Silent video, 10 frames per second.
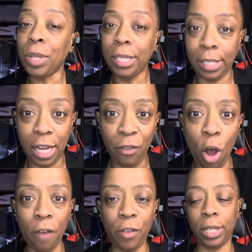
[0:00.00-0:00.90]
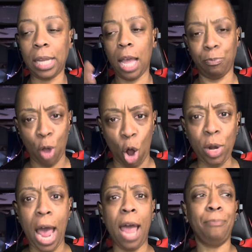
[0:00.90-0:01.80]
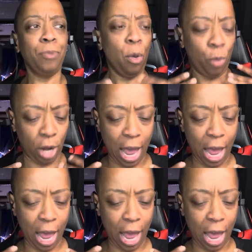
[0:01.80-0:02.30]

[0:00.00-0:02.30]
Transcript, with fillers: Steve Harvey is like, okay, we're going to